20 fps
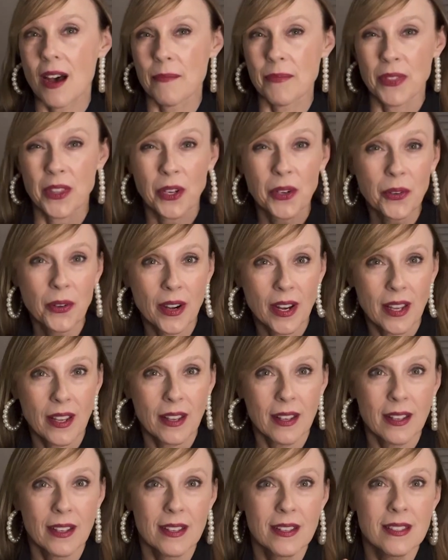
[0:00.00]
The
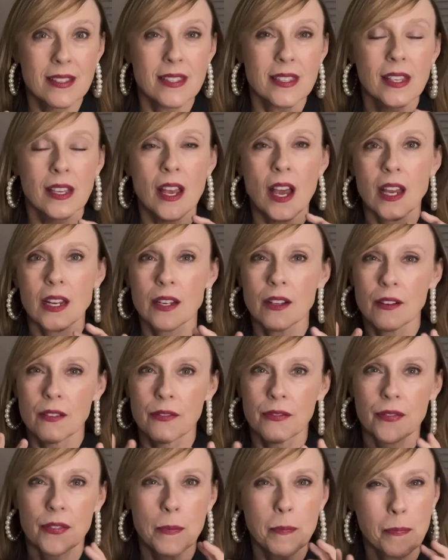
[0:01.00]
grays, the kind of
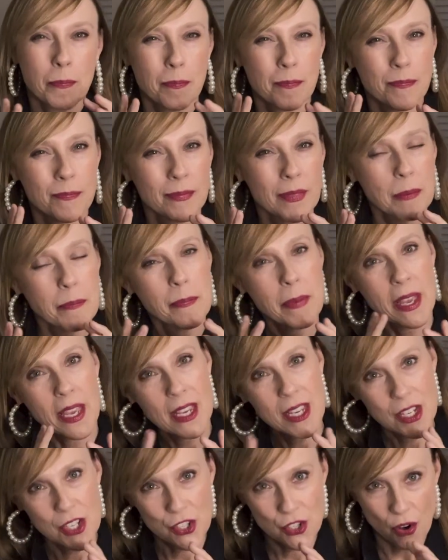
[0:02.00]

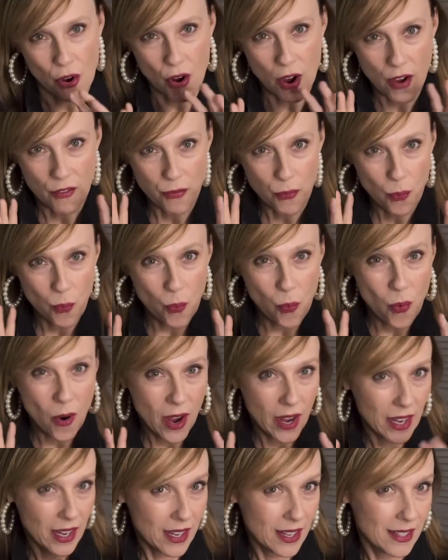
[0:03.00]
beige
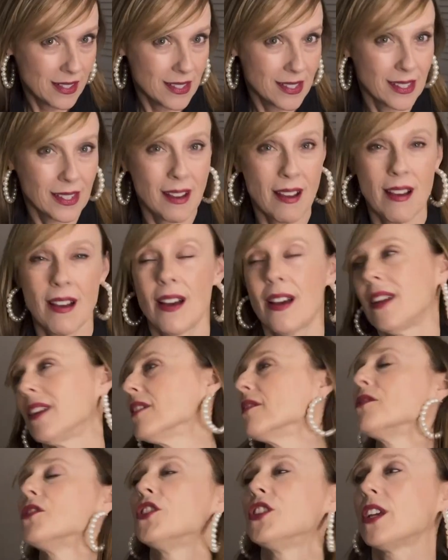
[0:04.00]
off-white kind
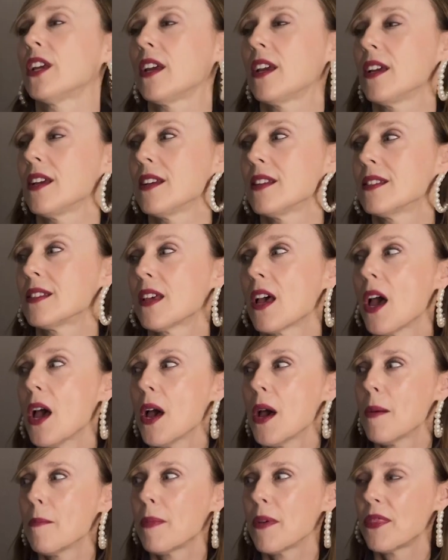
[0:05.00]
of shades.
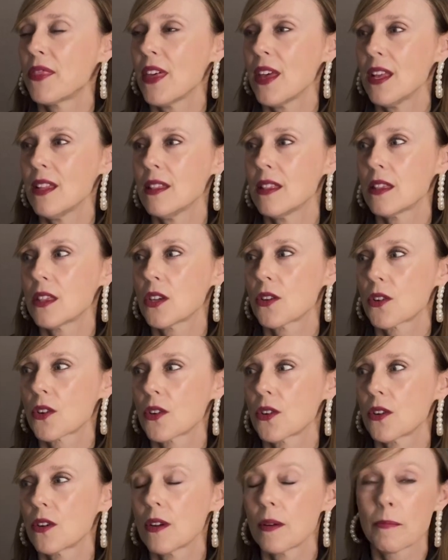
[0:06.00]
But then
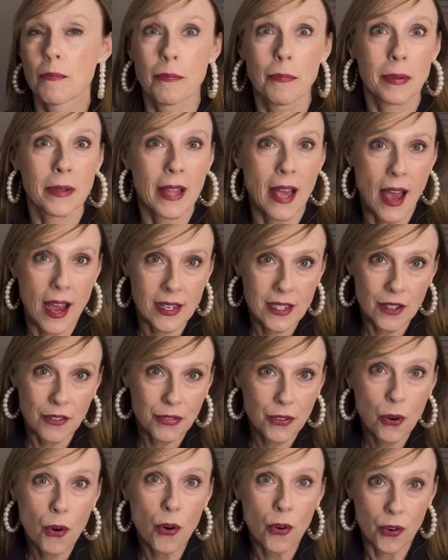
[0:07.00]
they're black, of
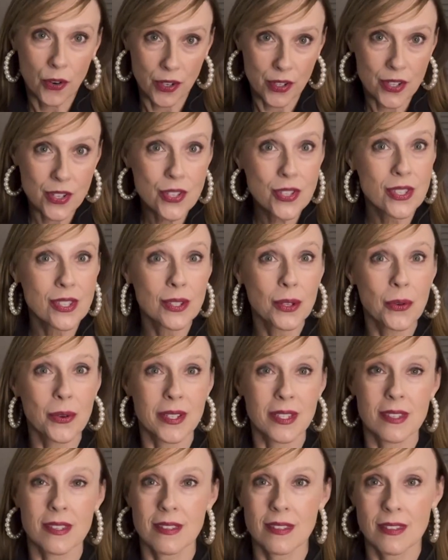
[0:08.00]
course,
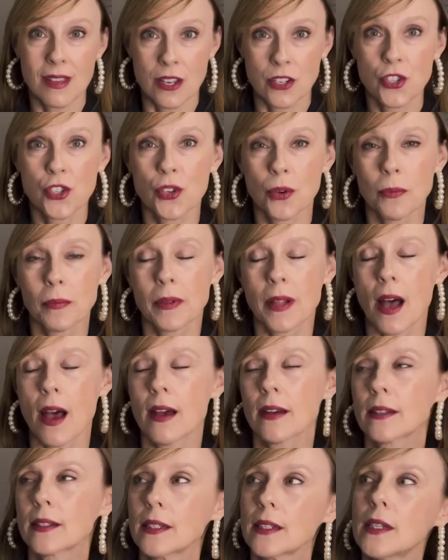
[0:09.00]
quintessential
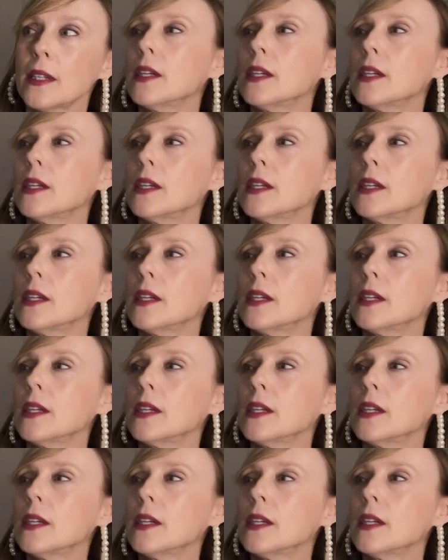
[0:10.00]
black.